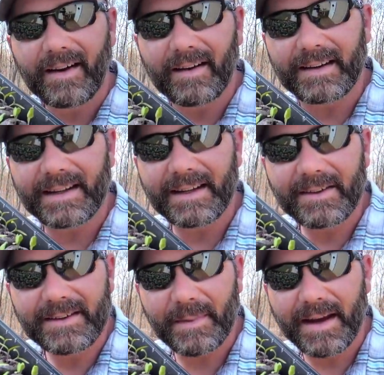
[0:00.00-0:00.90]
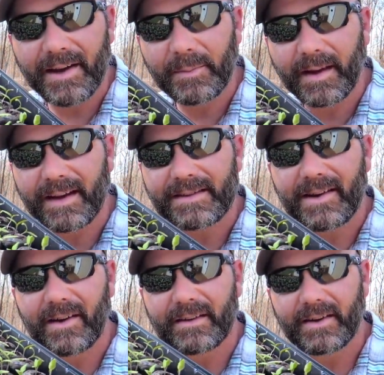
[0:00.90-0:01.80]
Our little tomato plants
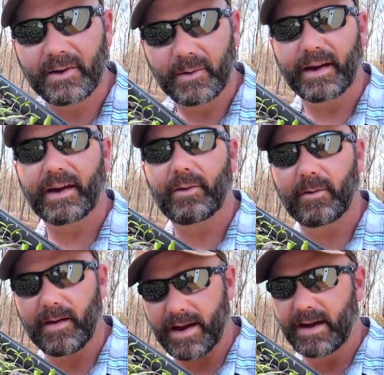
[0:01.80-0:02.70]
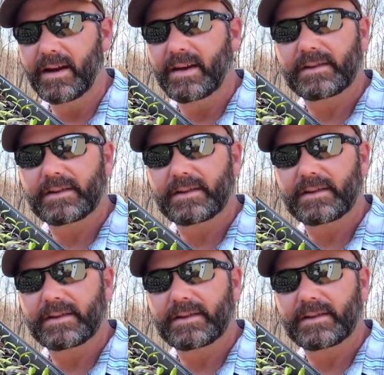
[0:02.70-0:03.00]
are doing great.